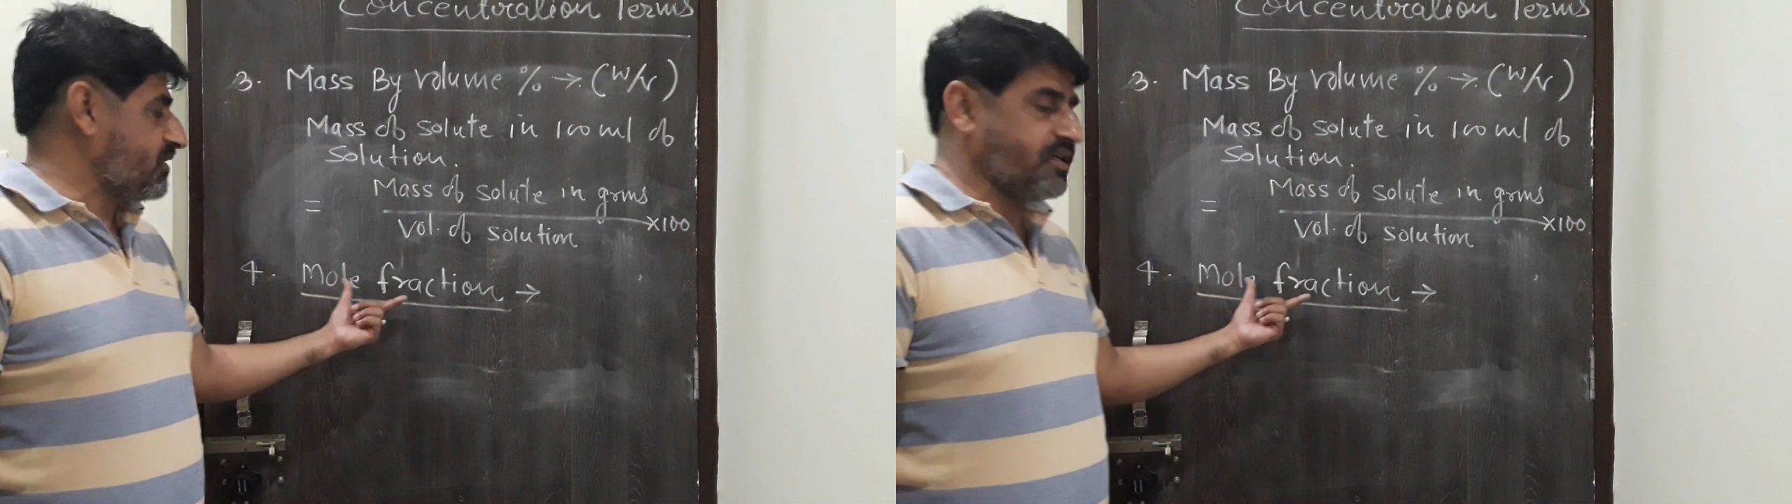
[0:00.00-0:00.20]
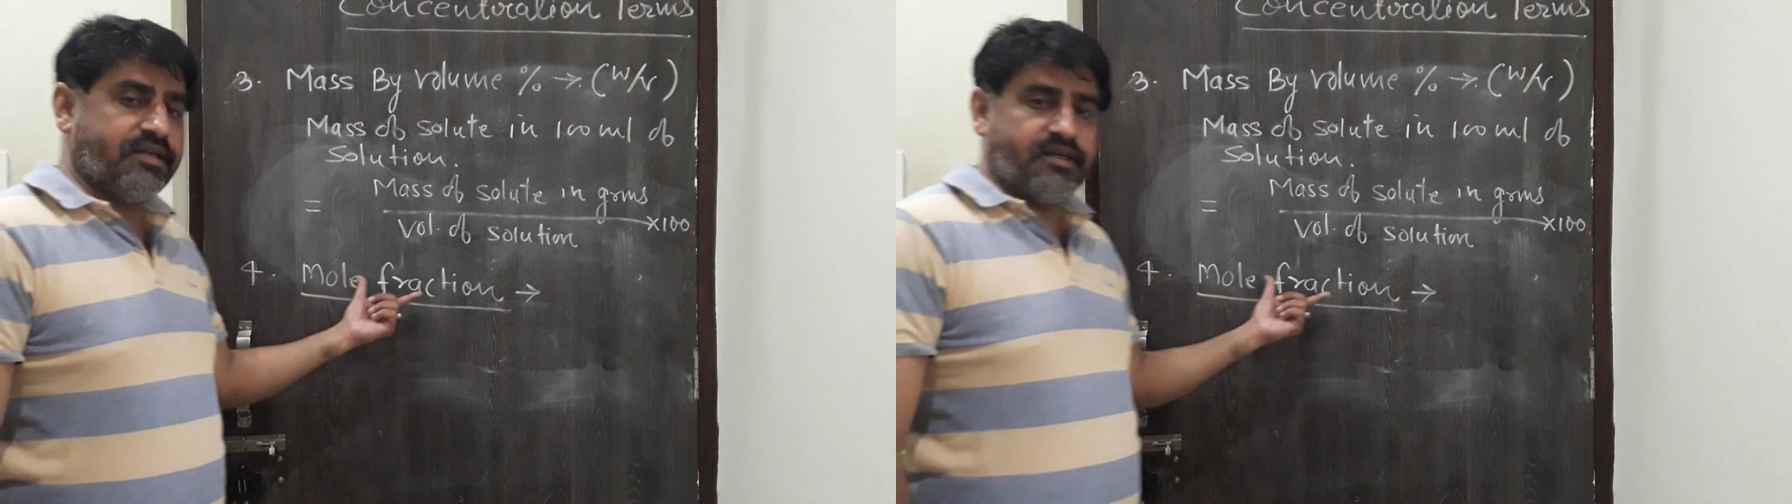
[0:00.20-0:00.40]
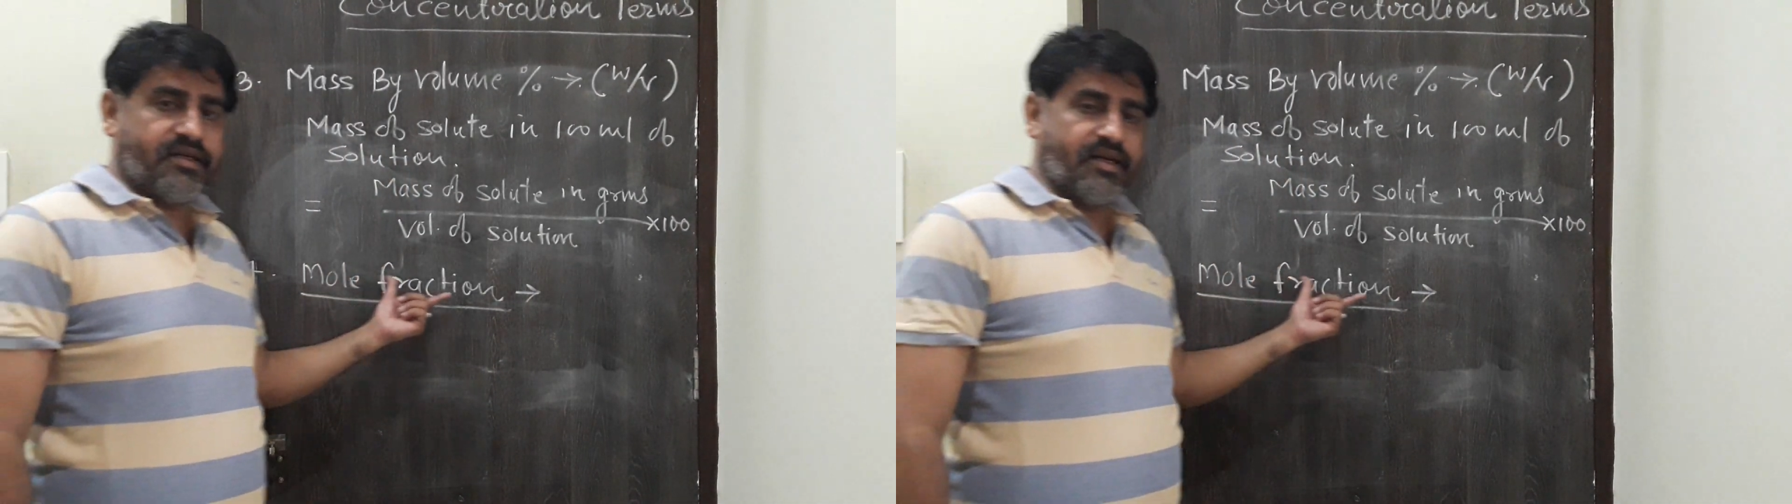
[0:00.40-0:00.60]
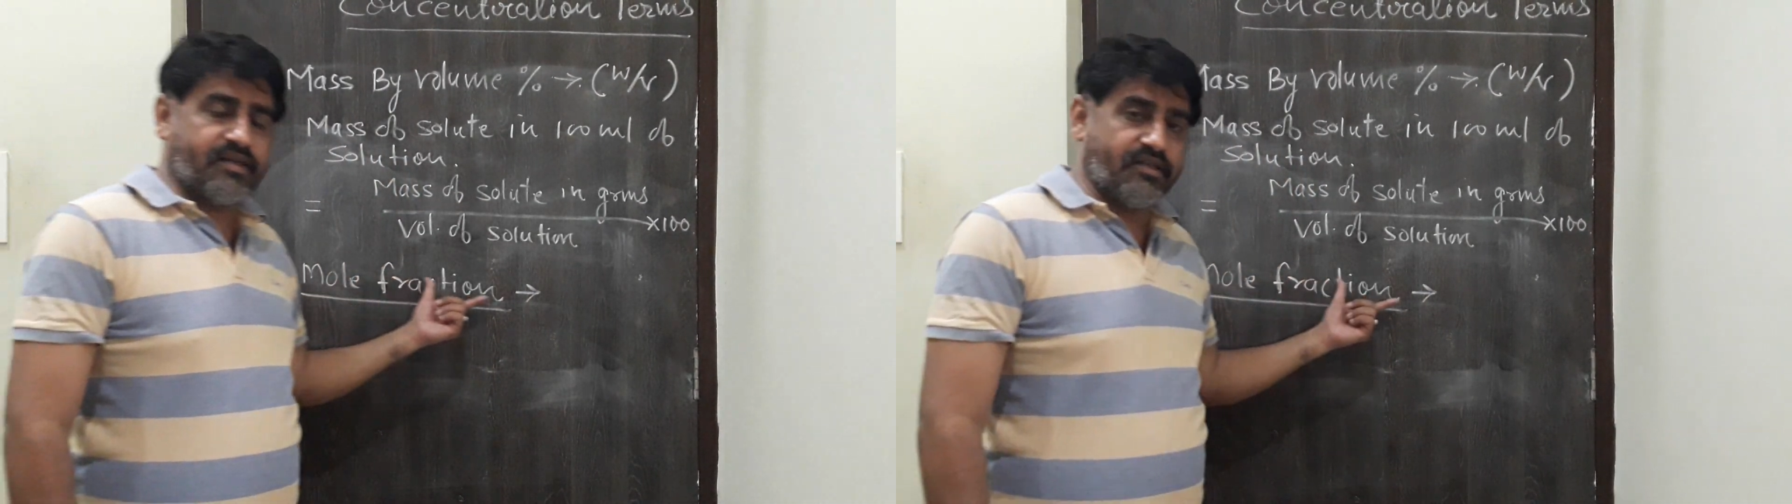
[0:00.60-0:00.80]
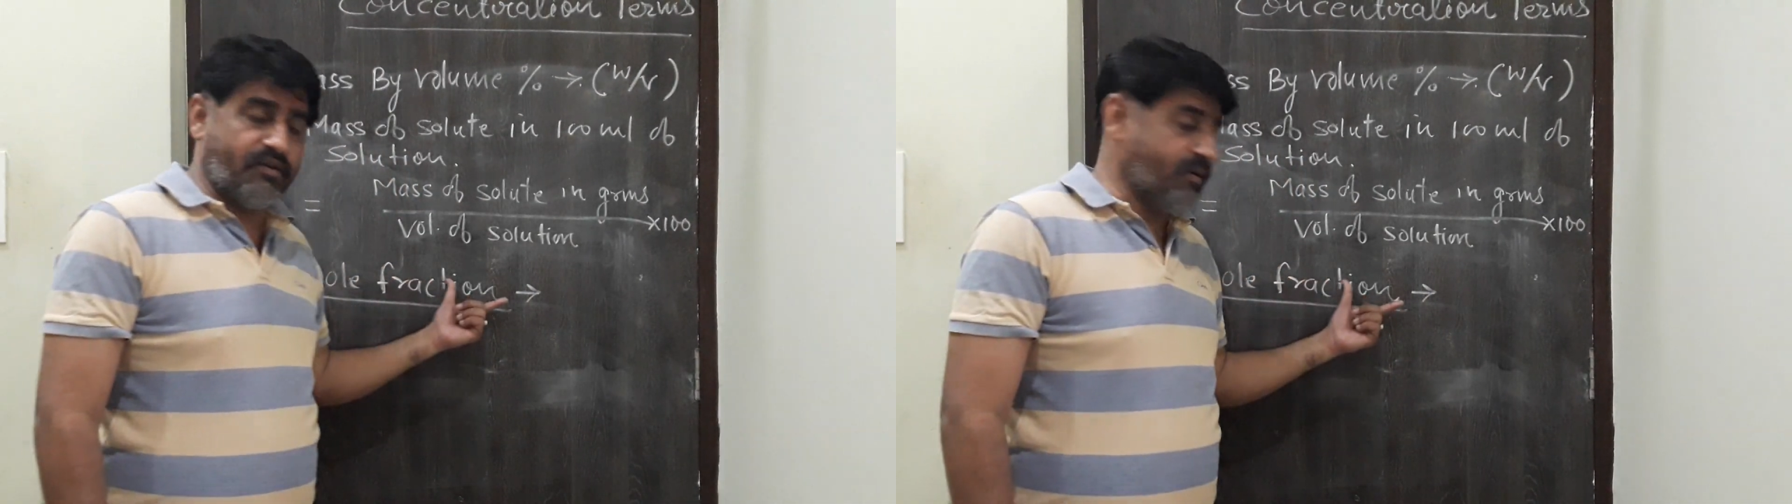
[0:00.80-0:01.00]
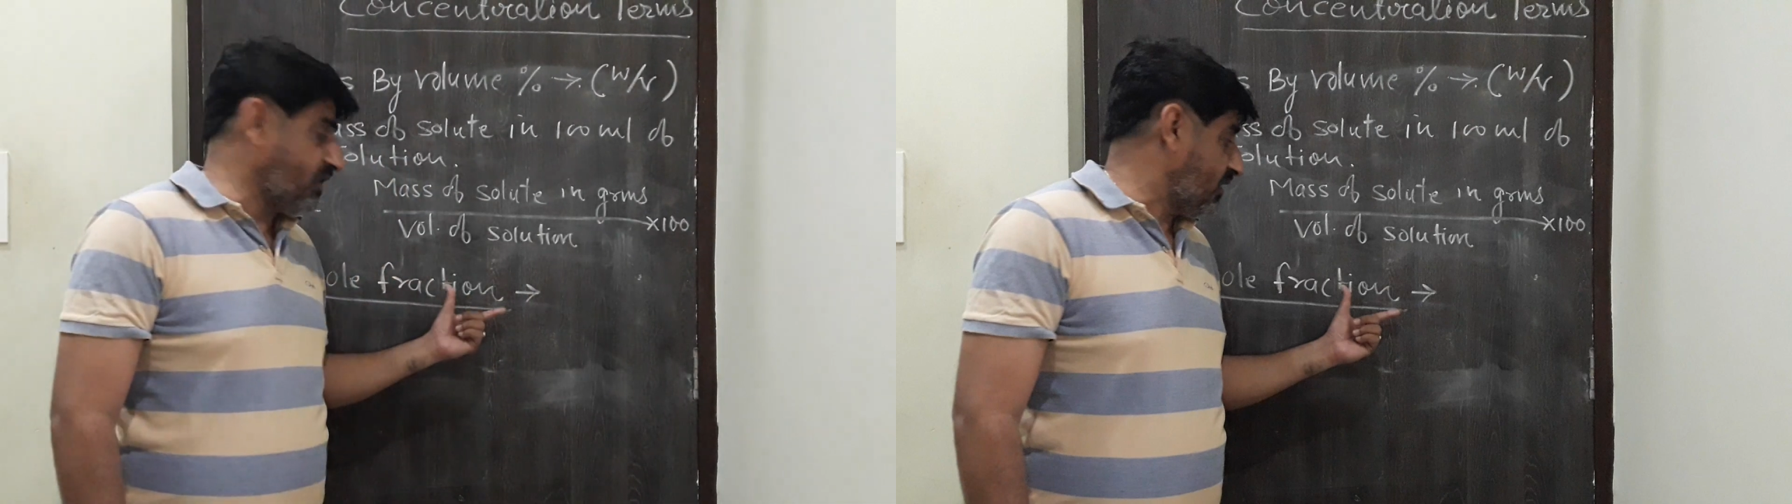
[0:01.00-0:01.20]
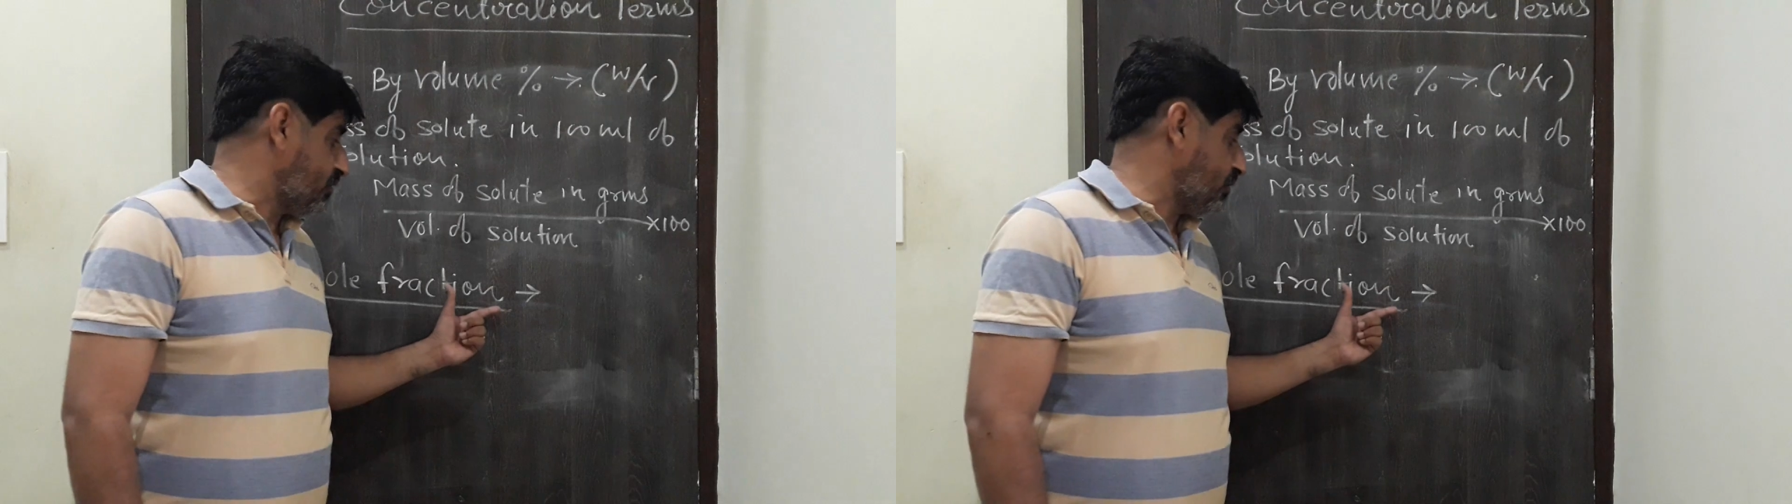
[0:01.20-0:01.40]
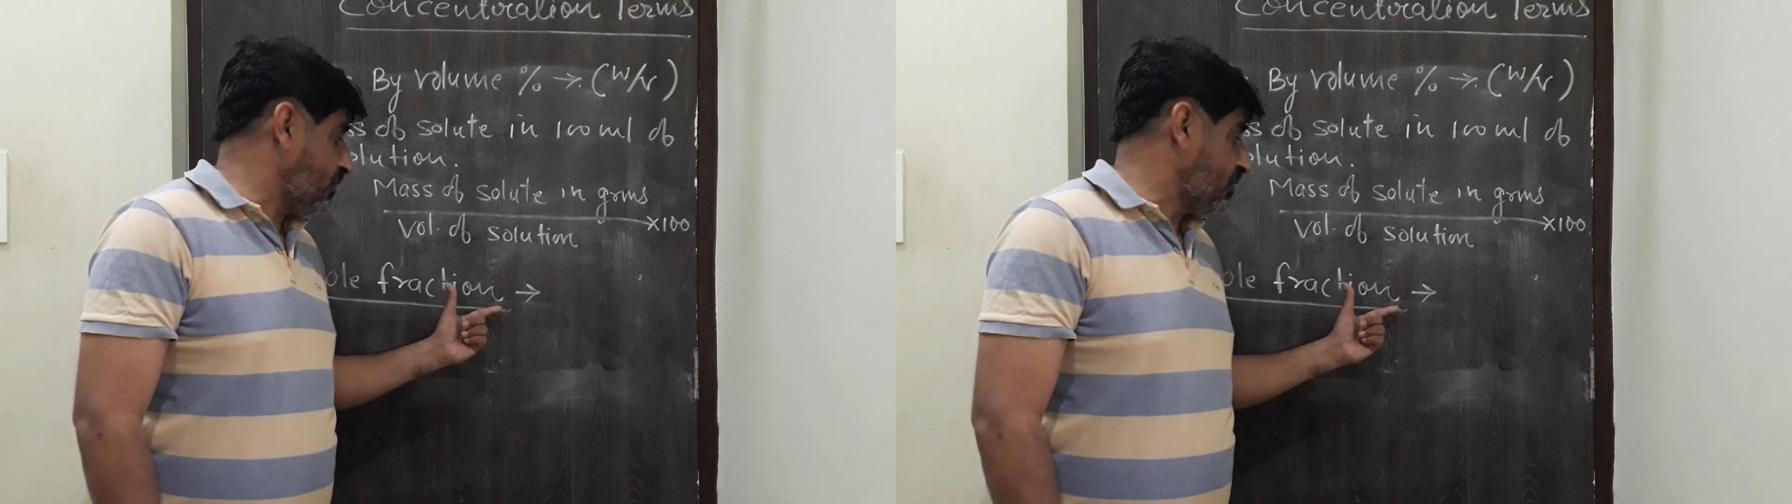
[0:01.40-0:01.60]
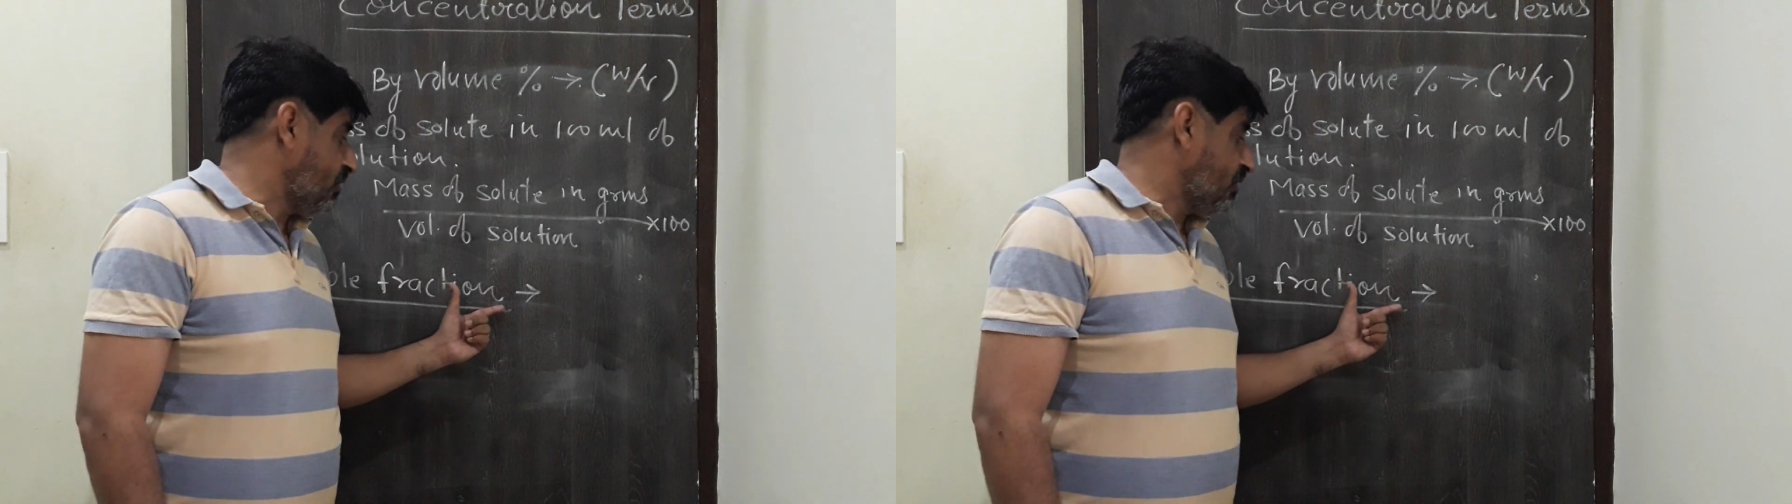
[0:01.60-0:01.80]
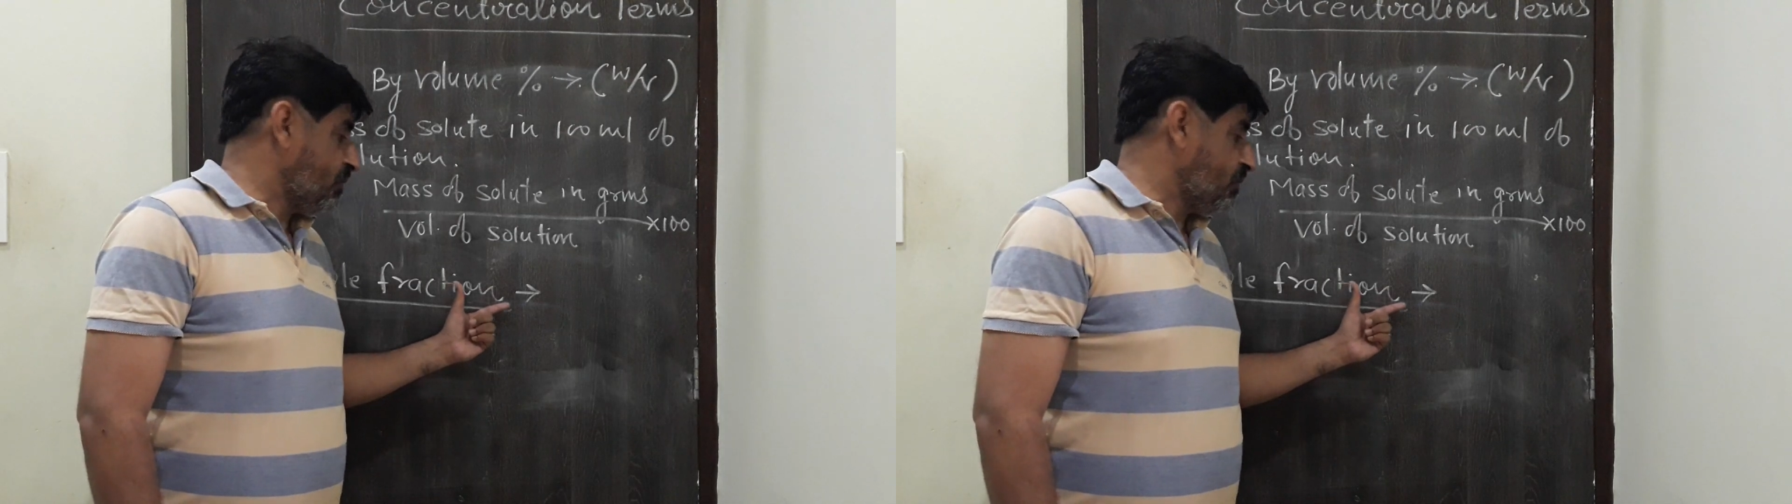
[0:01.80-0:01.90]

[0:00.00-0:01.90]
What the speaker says: studied in class 11th also.